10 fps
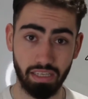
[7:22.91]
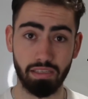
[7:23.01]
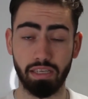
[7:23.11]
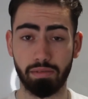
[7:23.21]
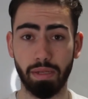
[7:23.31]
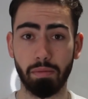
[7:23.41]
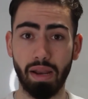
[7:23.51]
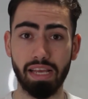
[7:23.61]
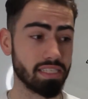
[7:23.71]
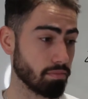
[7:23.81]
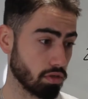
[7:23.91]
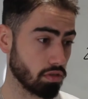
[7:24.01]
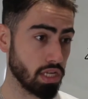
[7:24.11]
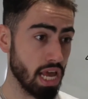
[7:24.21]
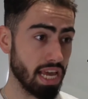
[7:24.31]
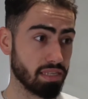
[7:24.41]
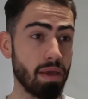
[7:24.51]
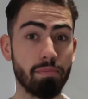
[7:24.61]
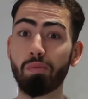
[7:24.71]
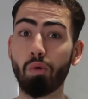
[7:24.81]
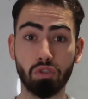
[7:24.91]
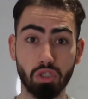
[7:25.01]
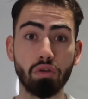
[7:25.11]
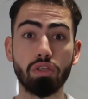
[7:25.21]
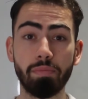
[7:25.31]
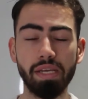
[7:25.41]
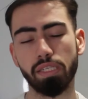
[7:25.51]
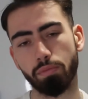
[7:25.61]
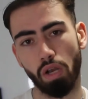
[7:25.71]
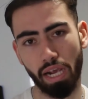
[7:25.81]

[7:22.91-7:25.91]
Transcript: it's, it's been a blessing because it's made me want to go to the beach more.